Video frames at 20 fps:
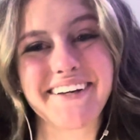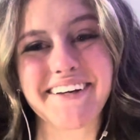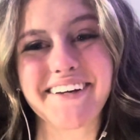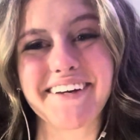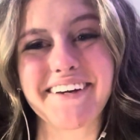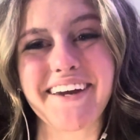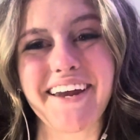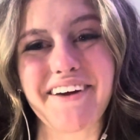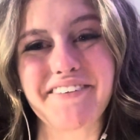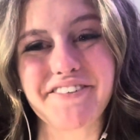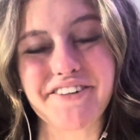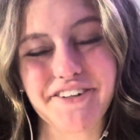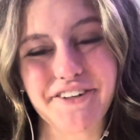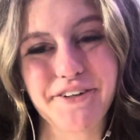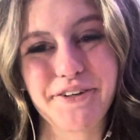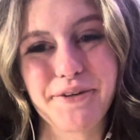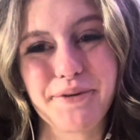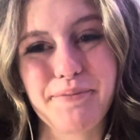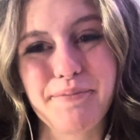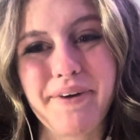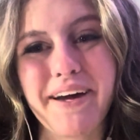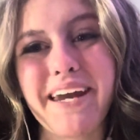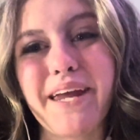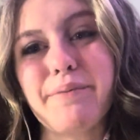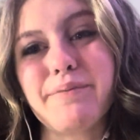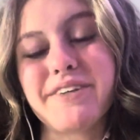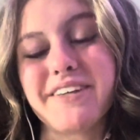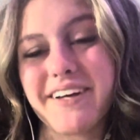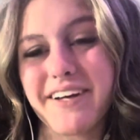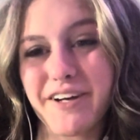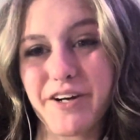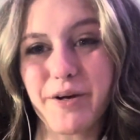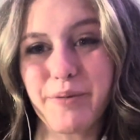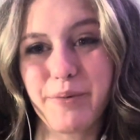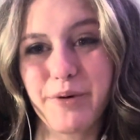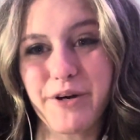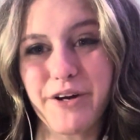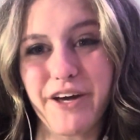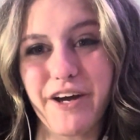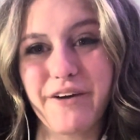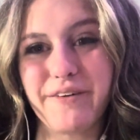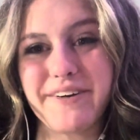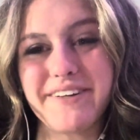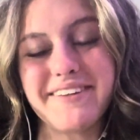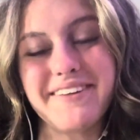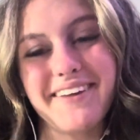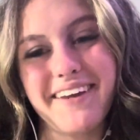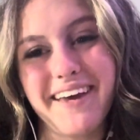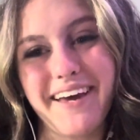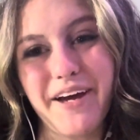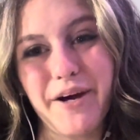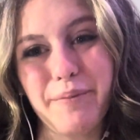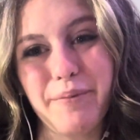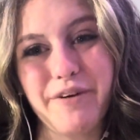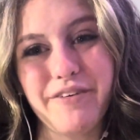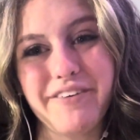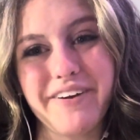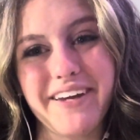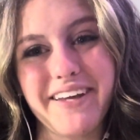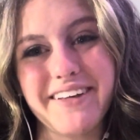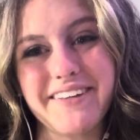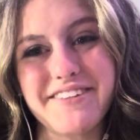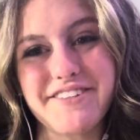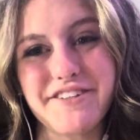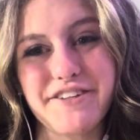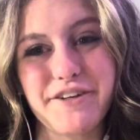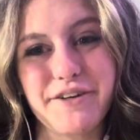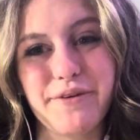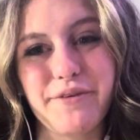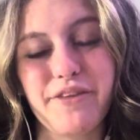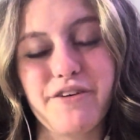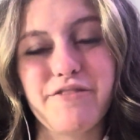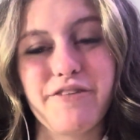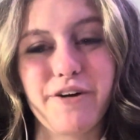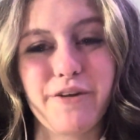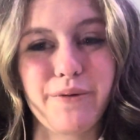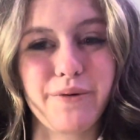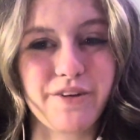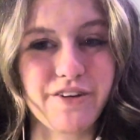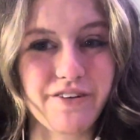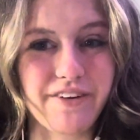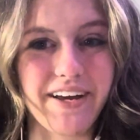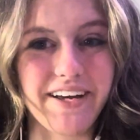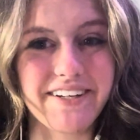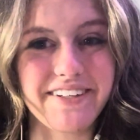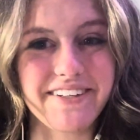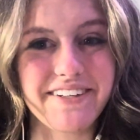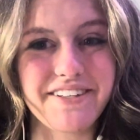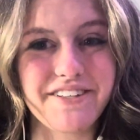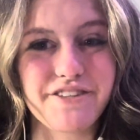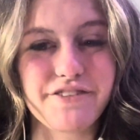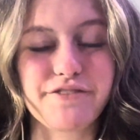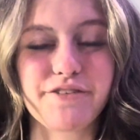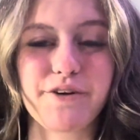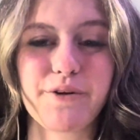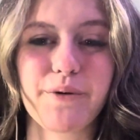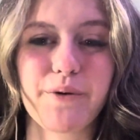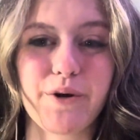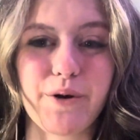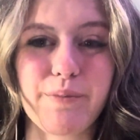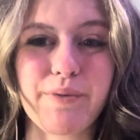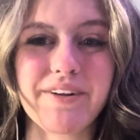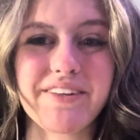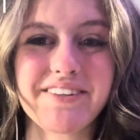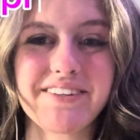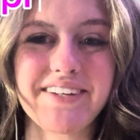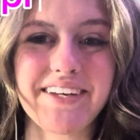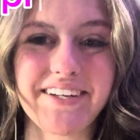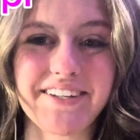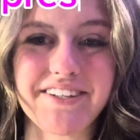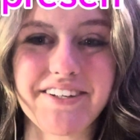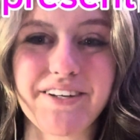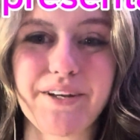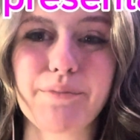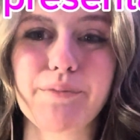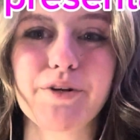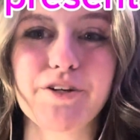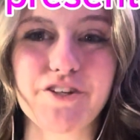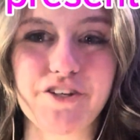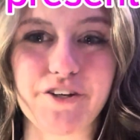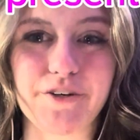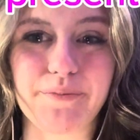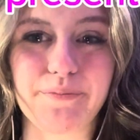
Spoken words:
Good afternoon. My name is Erica Bordeaux, and today I'll be reading to you the following directions for oral presentation number 2.